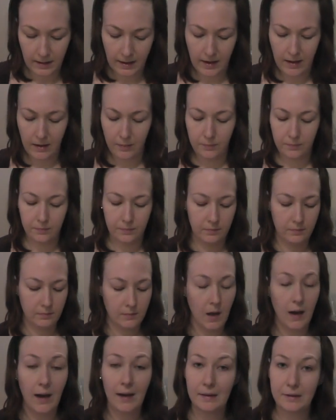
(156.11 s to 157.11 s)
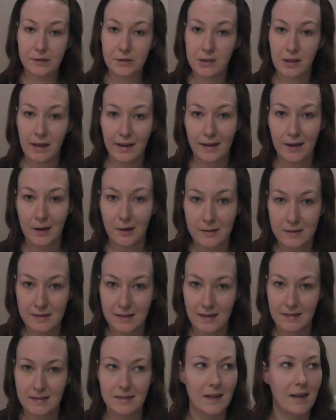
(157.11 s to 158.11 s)
I do like
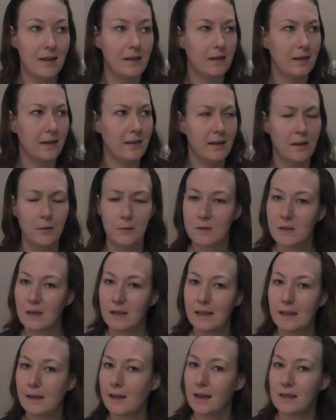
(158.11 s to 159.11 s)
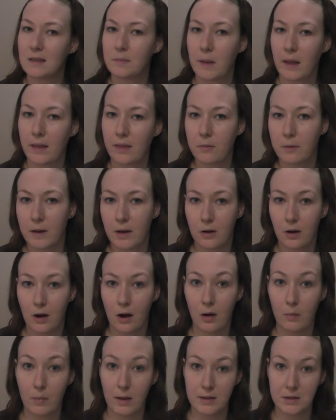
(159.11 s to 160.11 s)
Kerastase, and I think it was only last month we got a
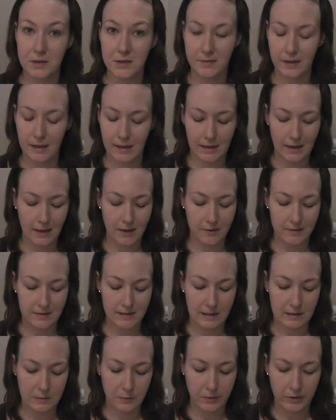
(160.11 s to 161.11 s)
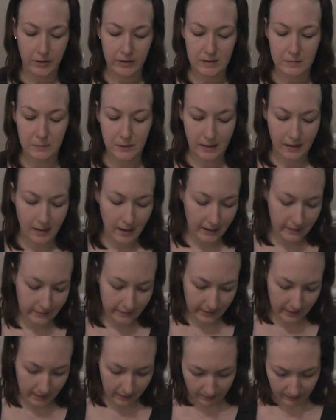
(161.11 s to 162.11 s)
whole bunch of other Kerastase products, but I kind
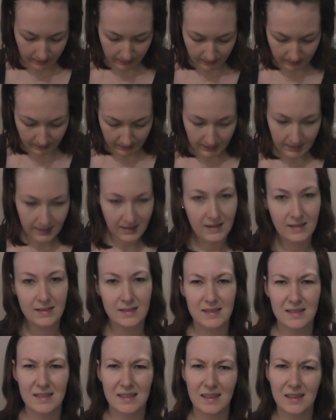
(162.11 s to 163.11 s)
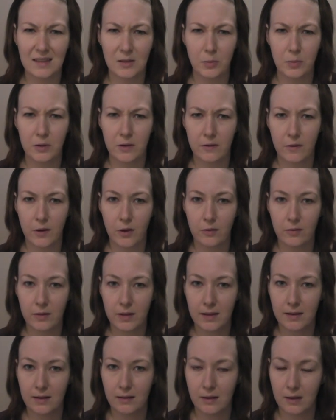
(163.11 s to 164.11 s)
of think it's a little bit of
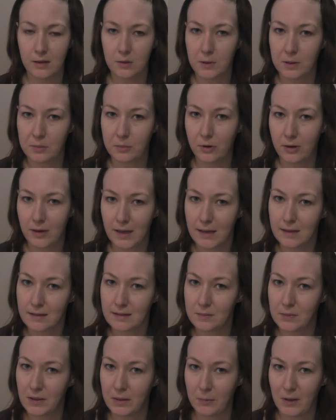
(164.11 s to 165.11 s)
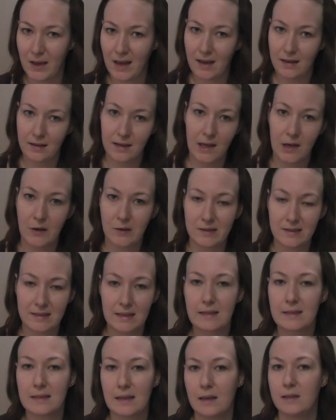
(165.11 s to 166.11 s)
overkill on the one product. I mean, we had
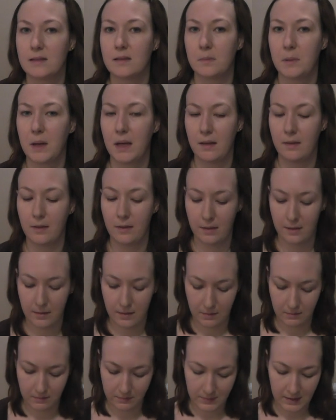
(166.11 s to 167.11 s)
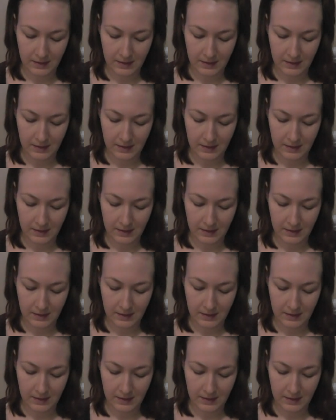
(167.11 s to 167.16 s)
Kerastase last month.